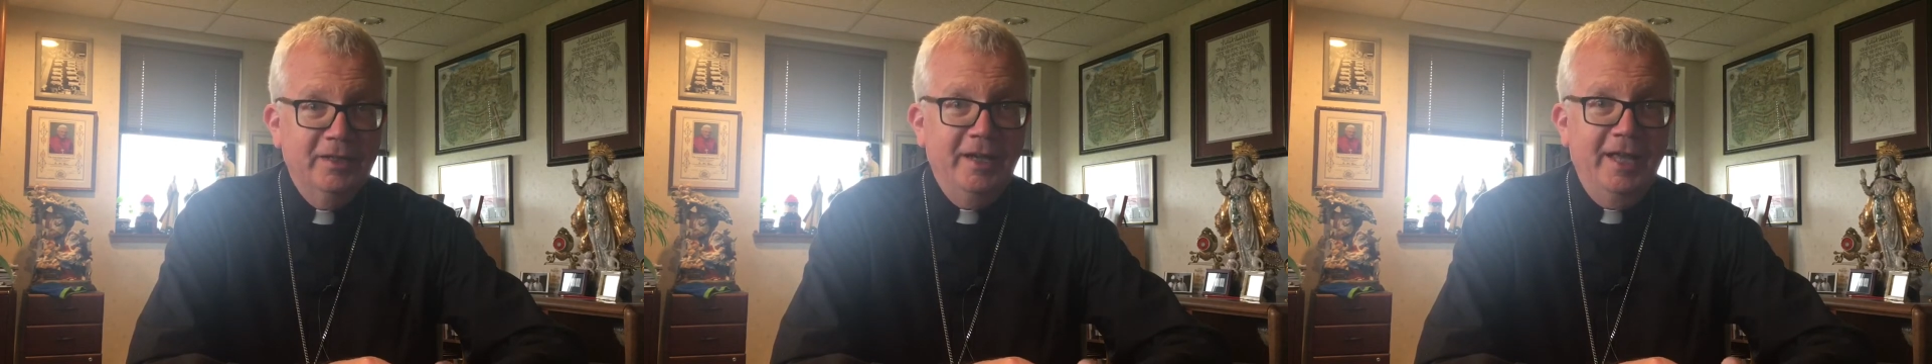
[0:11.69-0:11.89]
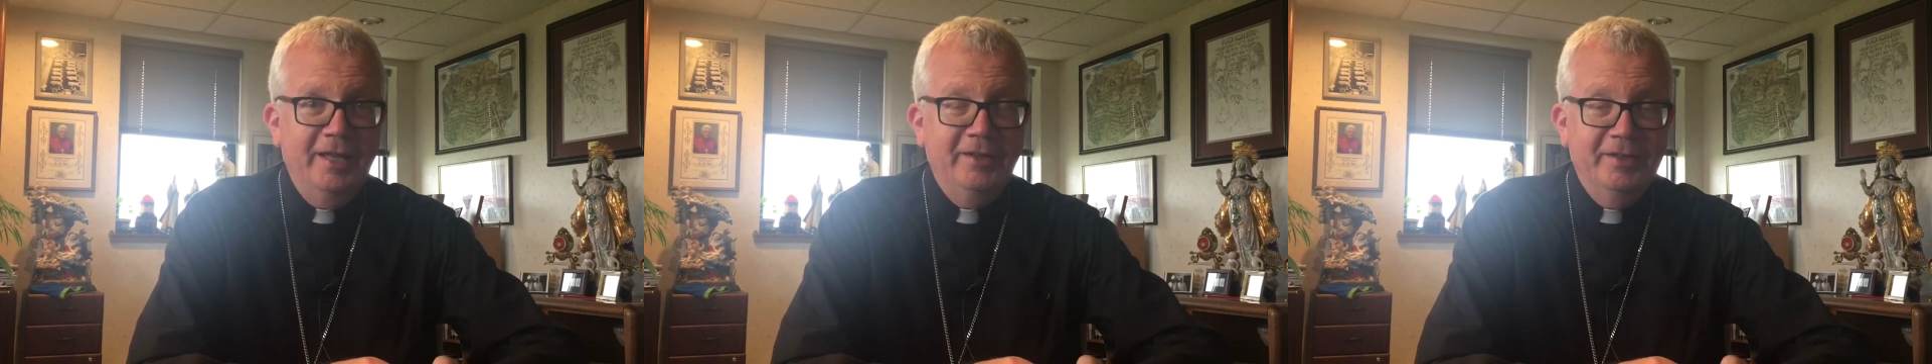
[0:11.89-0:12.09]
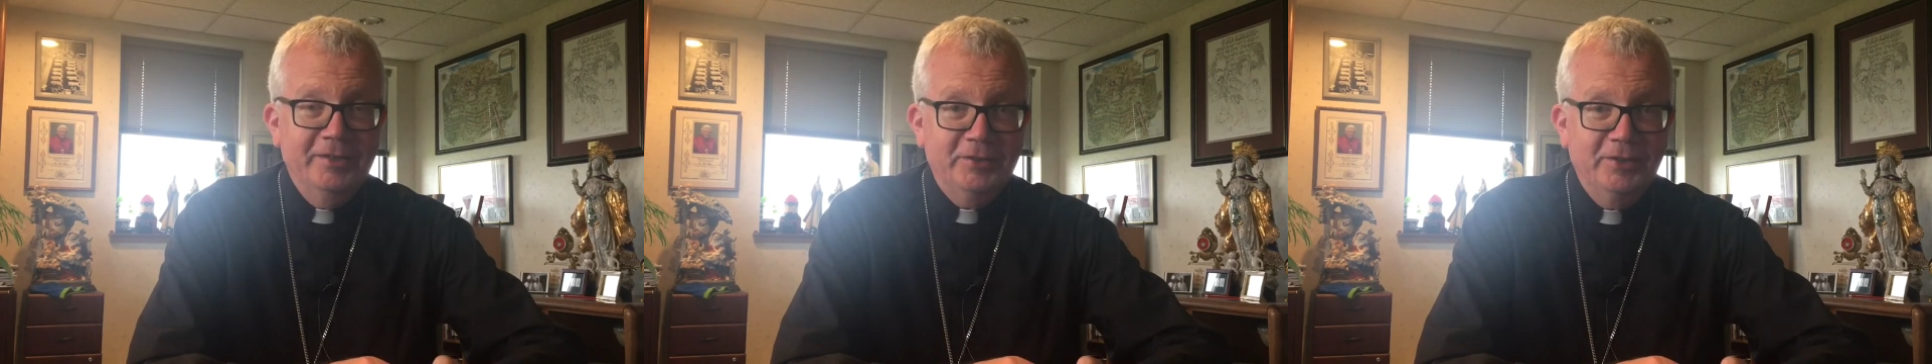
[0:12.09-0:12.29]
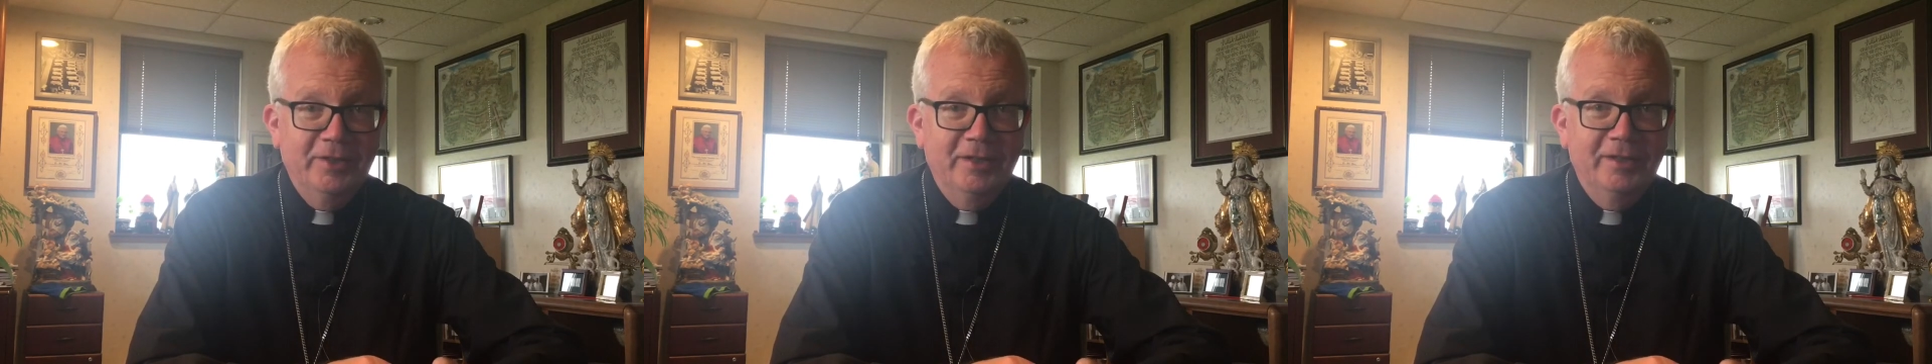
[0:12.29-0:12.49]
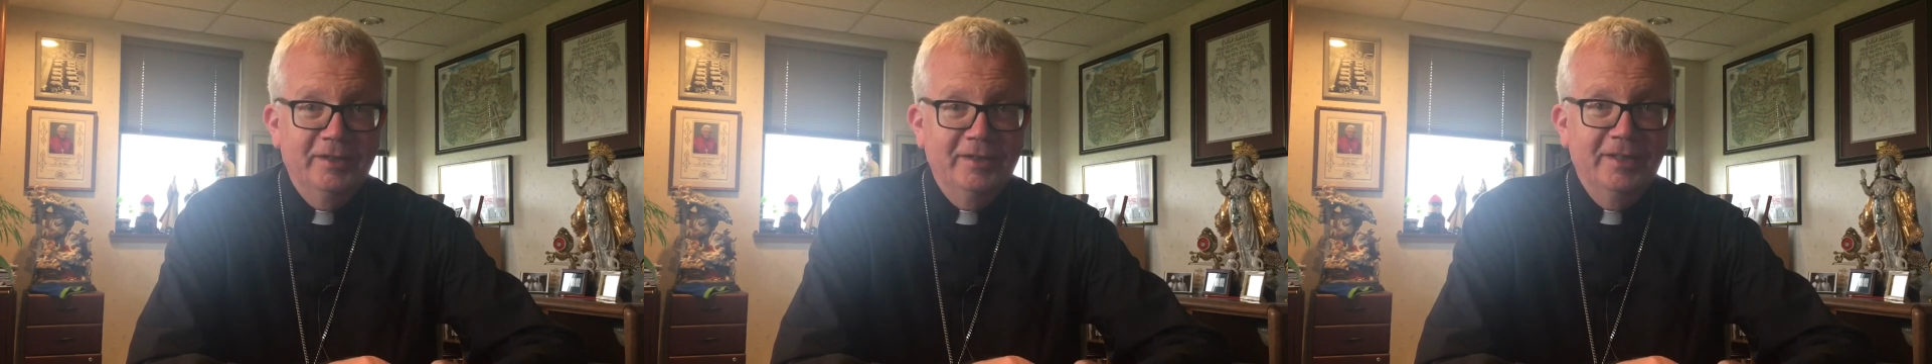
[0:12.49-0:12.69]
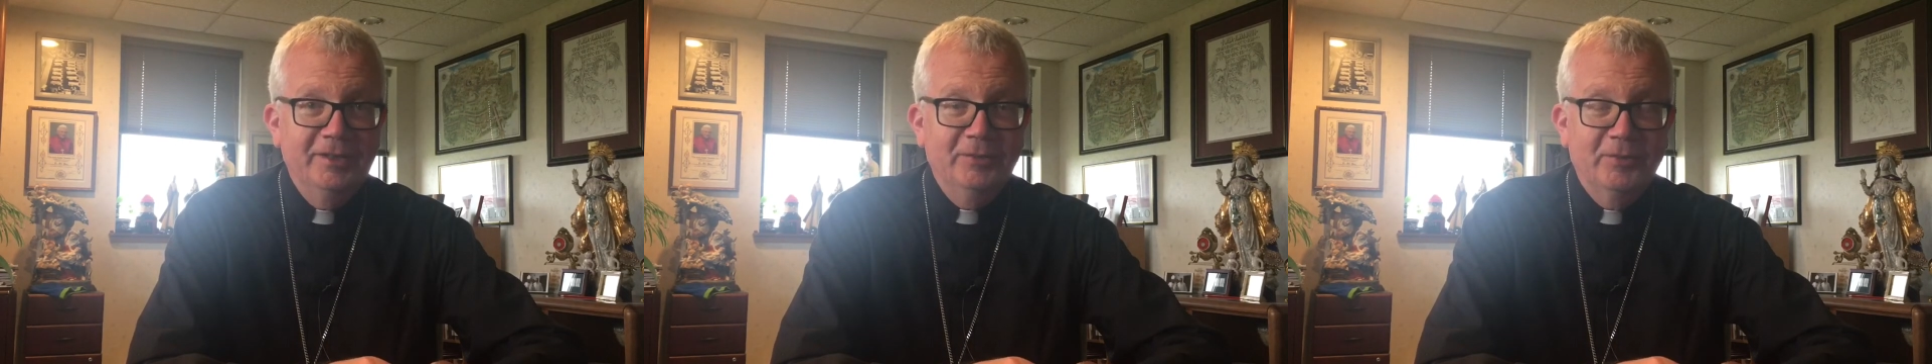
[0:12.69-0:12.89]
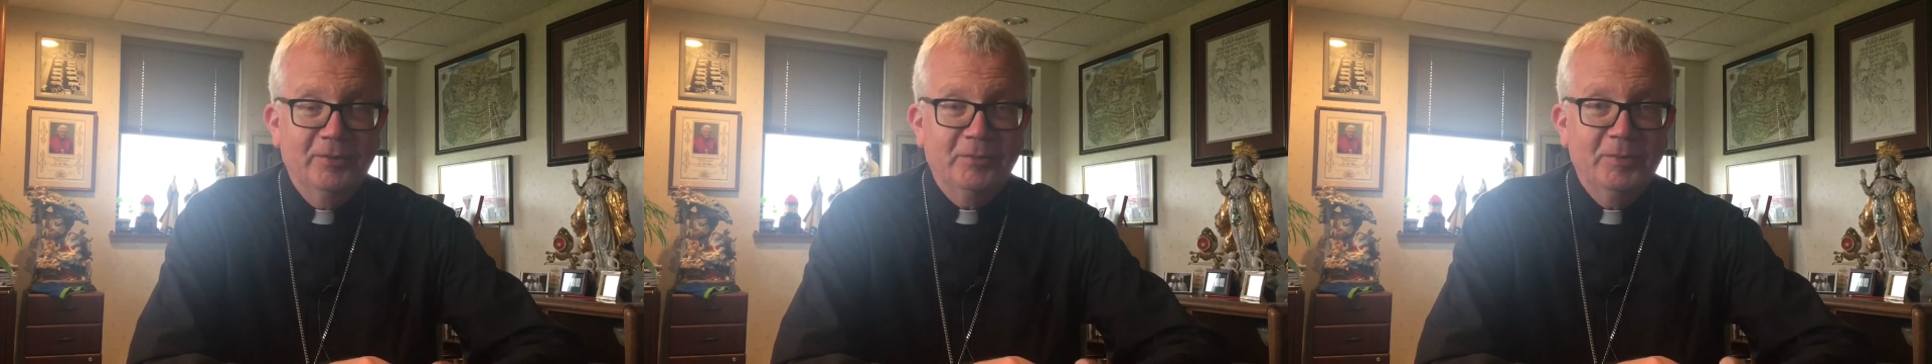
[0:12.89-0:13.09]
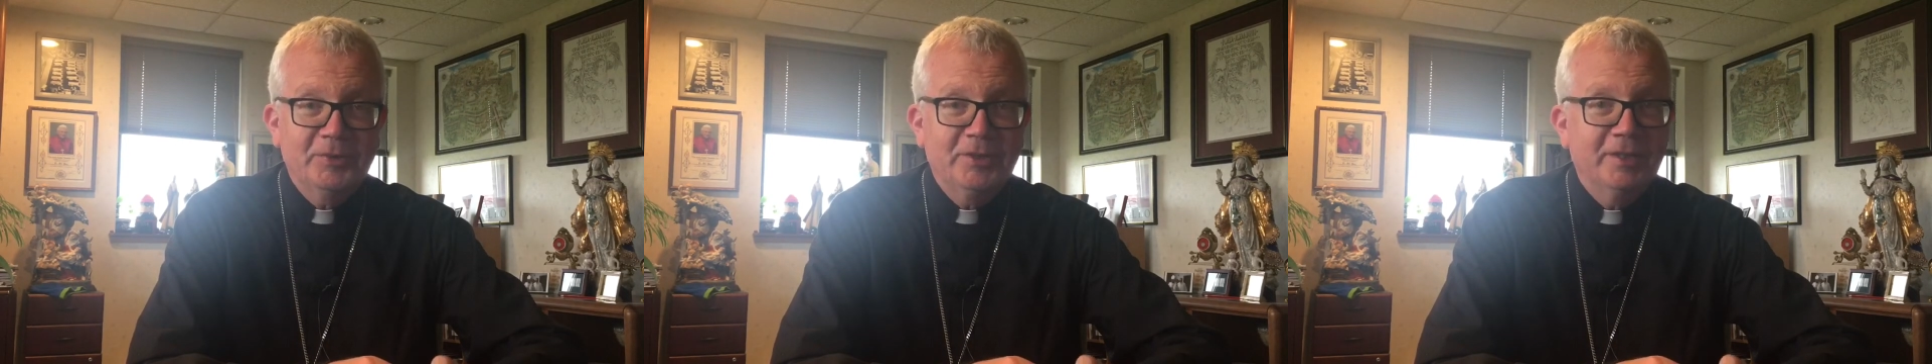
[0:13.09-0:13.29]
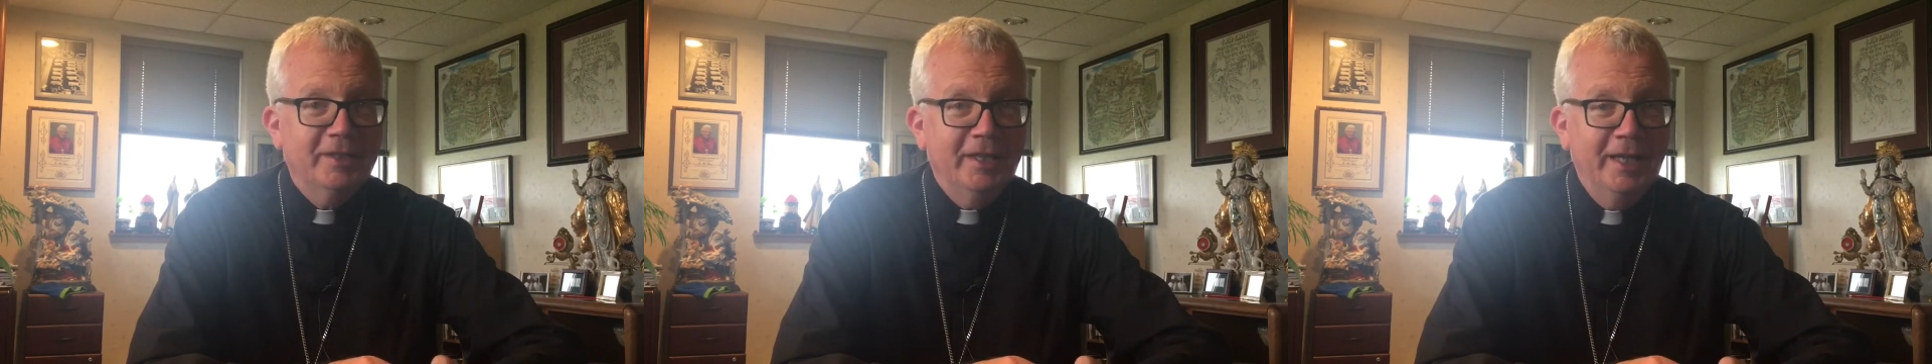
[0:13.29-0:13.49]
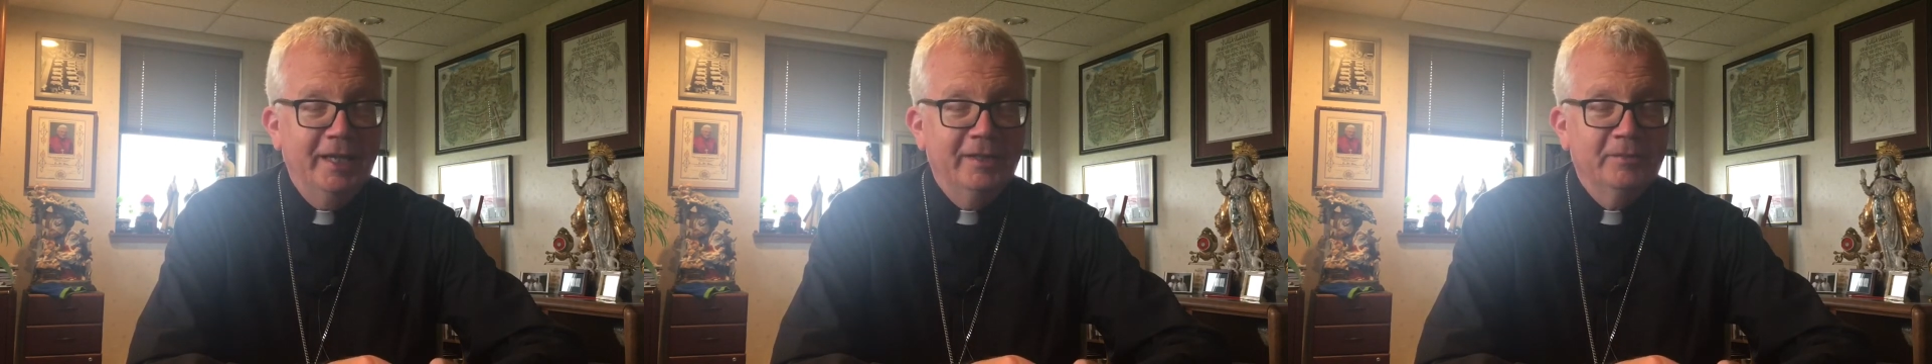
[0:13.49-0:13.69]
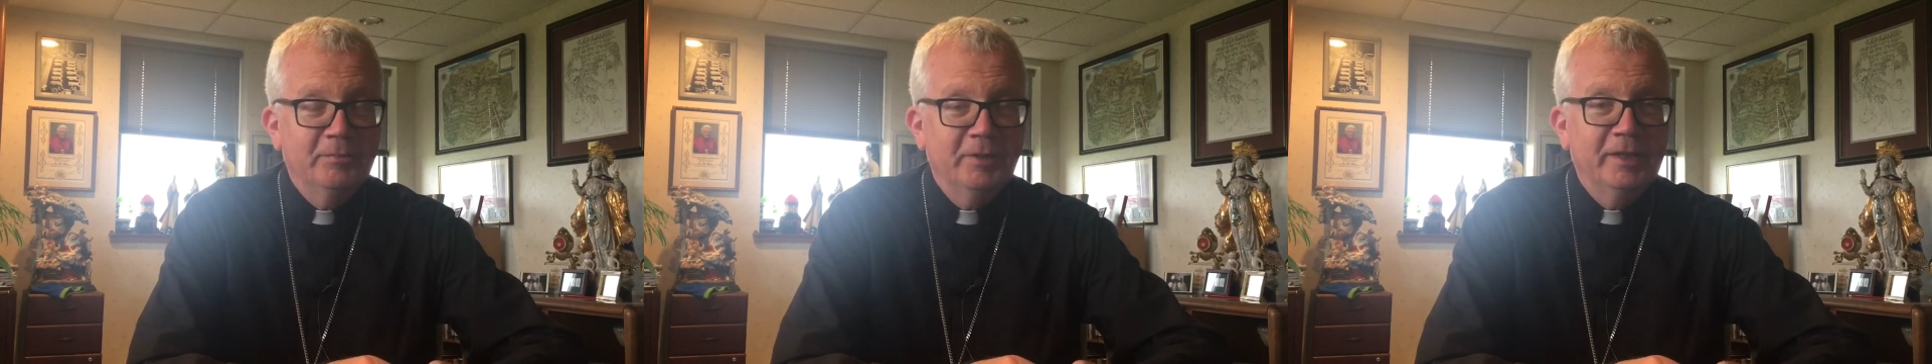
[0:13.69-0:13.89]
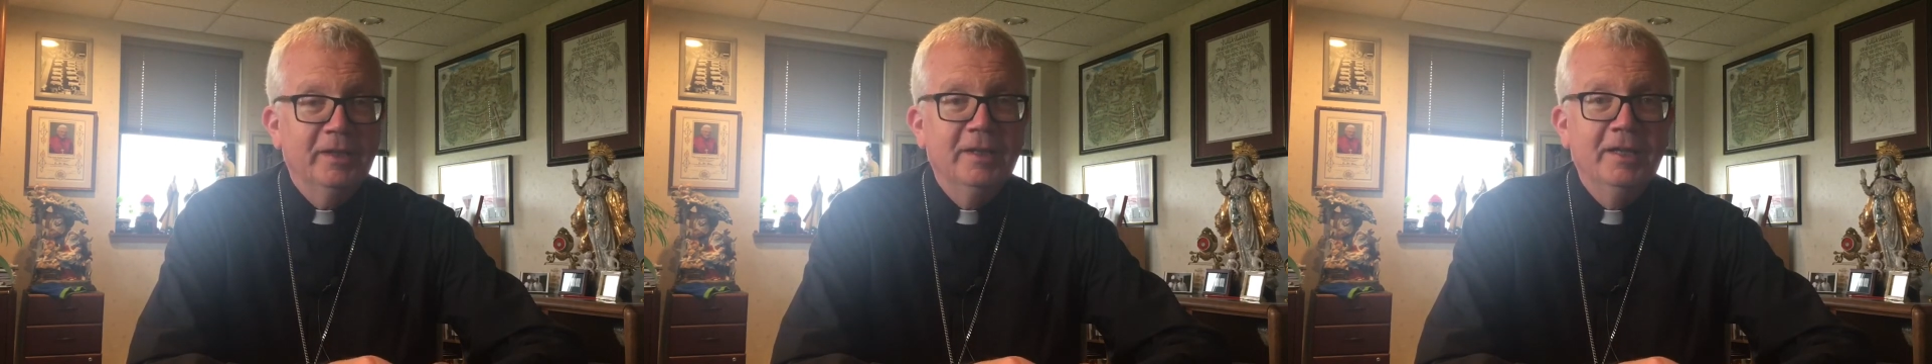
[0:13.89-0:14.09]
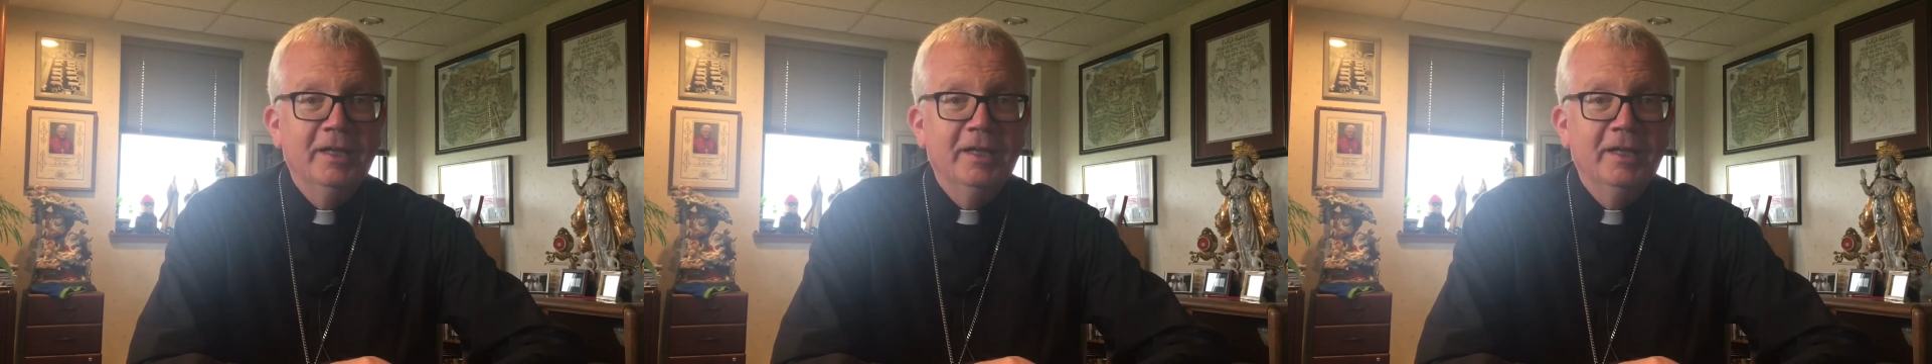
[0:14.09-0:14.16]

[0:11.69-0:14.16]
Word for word: not this year in Northwest Indiana, but